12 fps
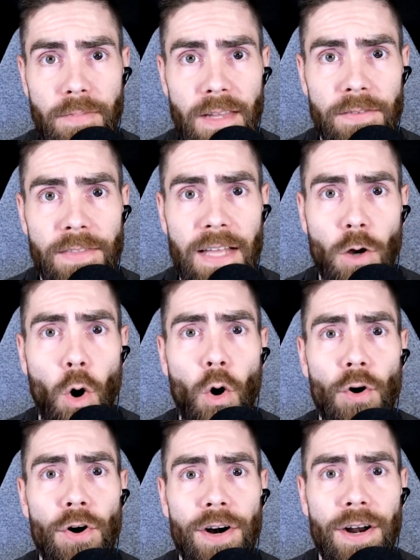that
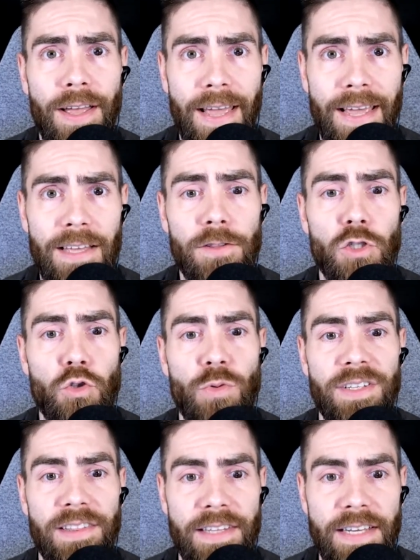are
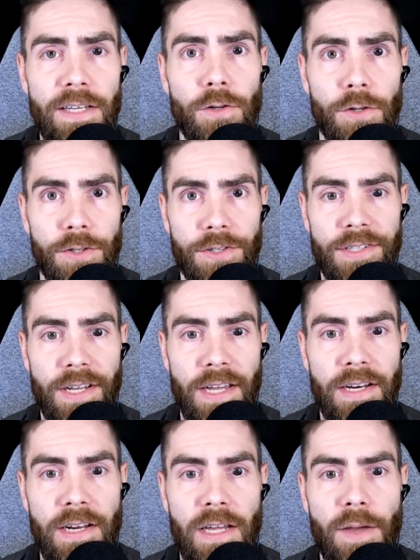industry leaders
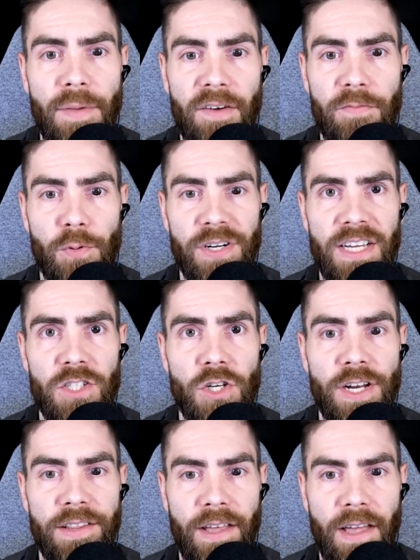in EMF
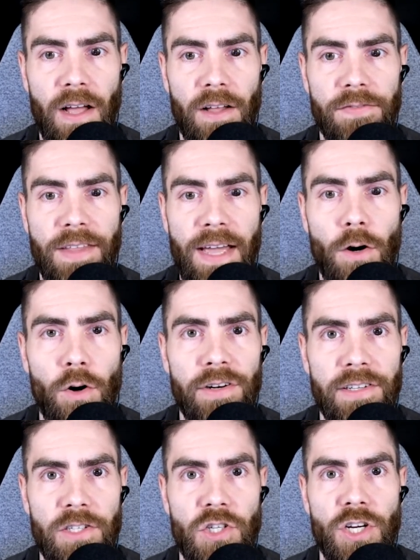protection and health that
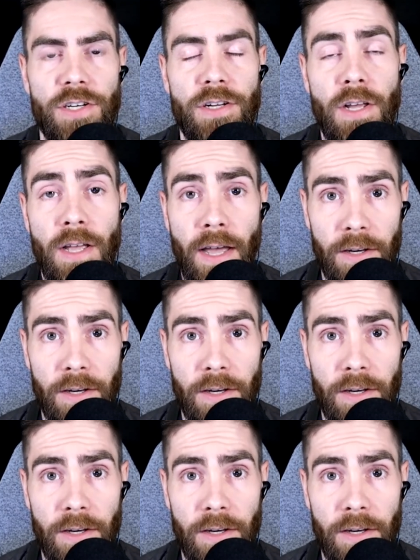are legit.